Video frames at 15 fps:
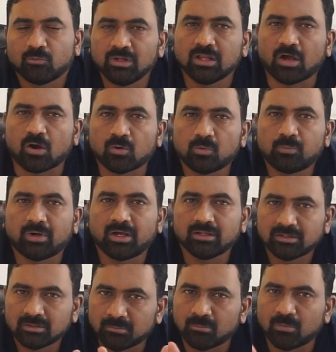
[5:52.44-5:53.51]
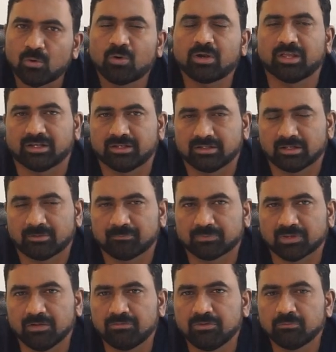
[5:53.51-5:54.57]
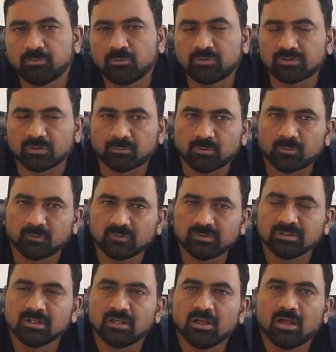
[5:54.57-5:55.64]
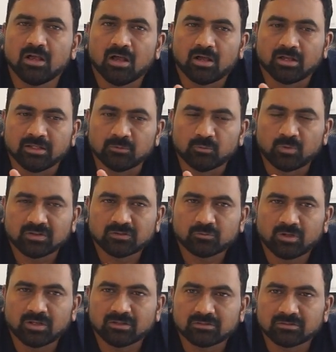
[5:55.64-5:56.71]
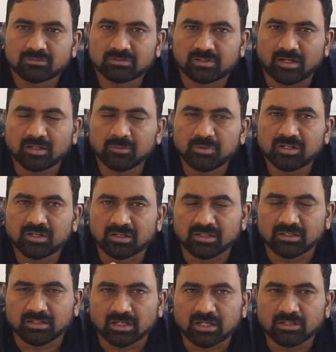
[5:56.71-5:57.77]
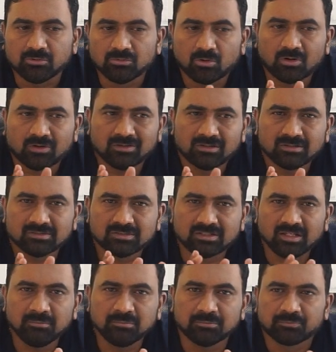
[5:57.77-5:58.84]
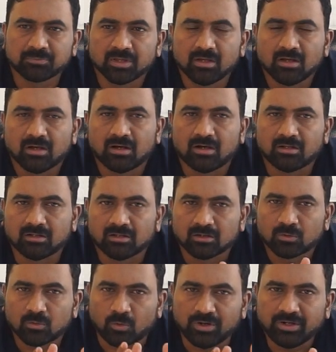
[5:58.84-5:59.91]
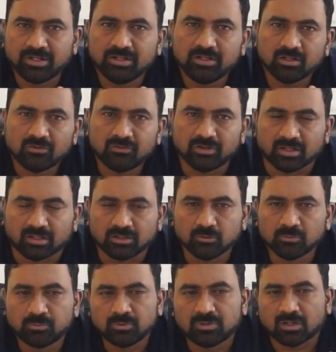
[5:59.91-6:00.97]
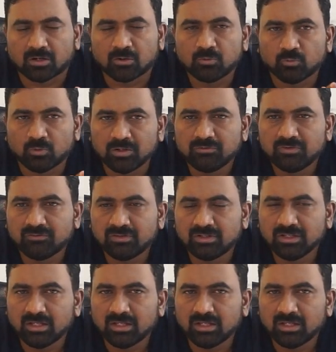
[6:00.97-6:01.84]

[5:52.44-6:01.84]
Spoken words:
will occupy the more area. If you put, suppose, in 1 square centimeter area, you got the same quantity of hair. You put around 150